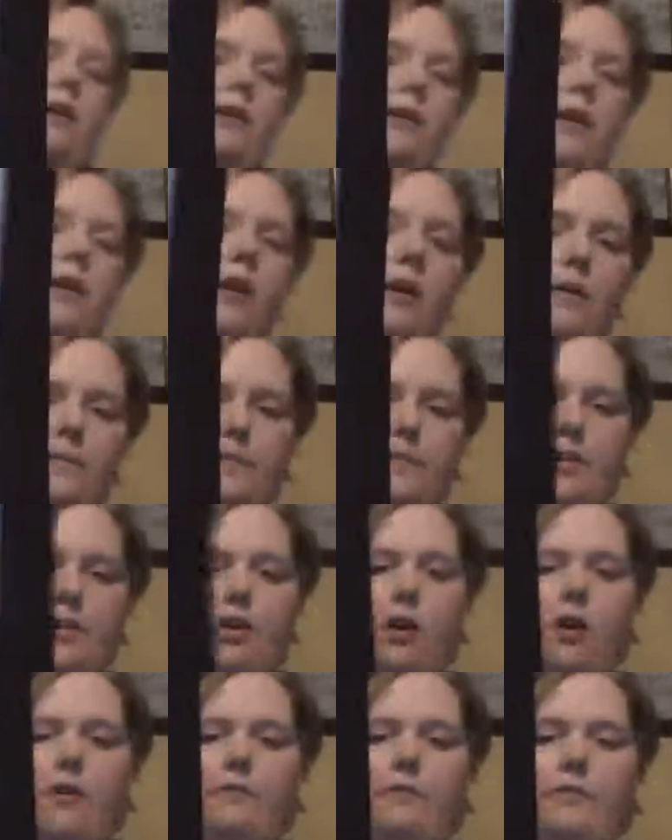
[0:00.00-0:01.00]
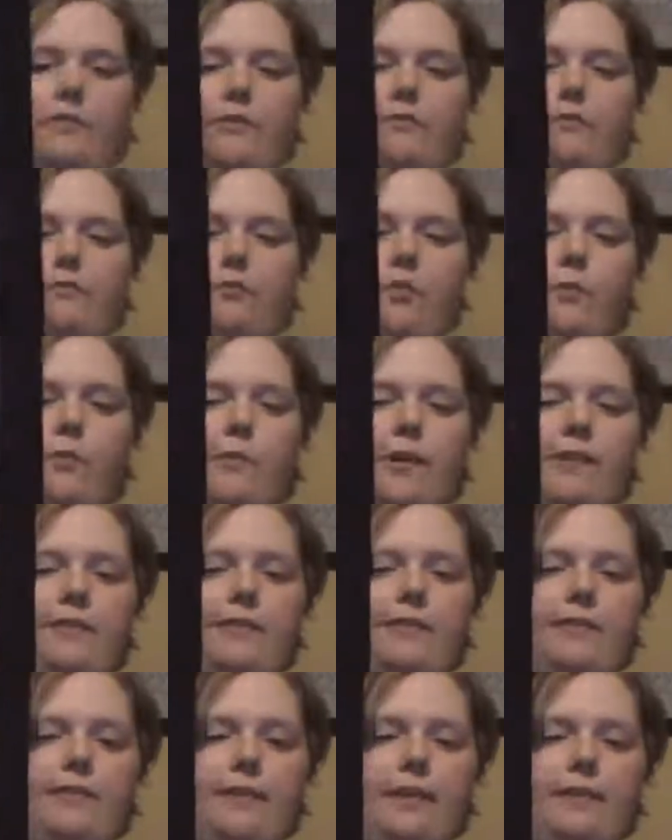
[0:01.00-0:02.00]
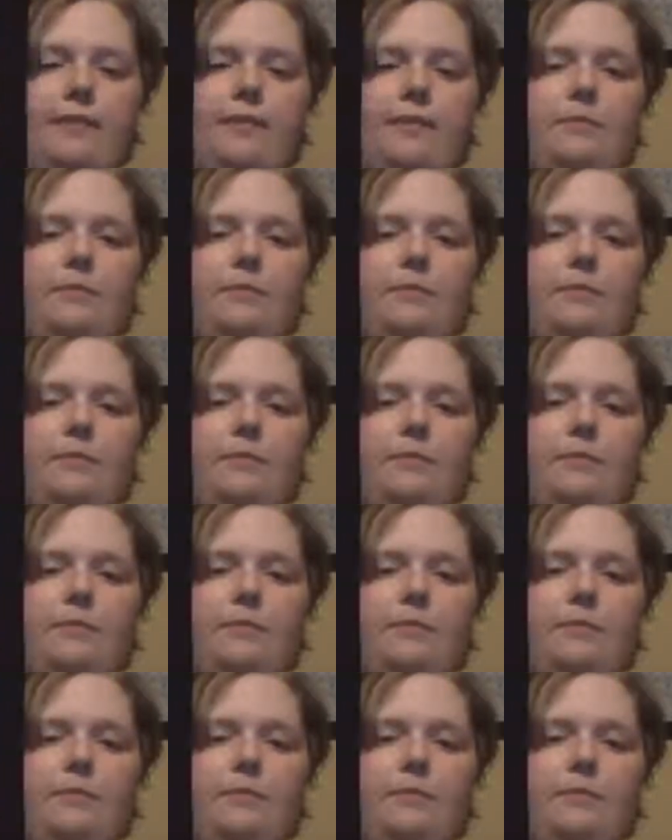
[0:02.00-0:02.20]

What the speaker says: copied off the 4x6